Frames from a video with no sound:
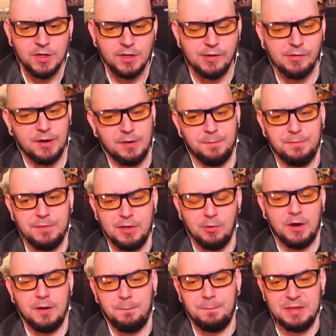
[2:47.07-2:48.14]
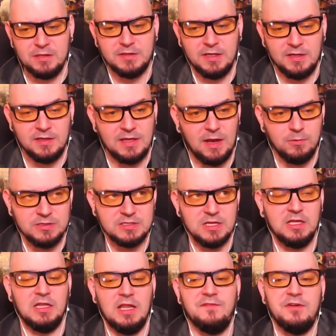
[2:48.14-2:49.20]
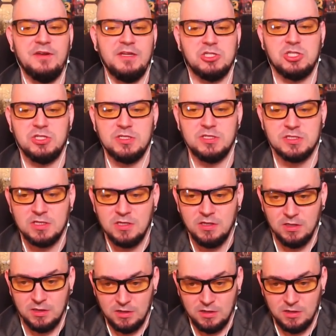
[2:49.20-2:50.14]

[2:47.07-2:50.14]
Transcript: You were on a building that was 11 inches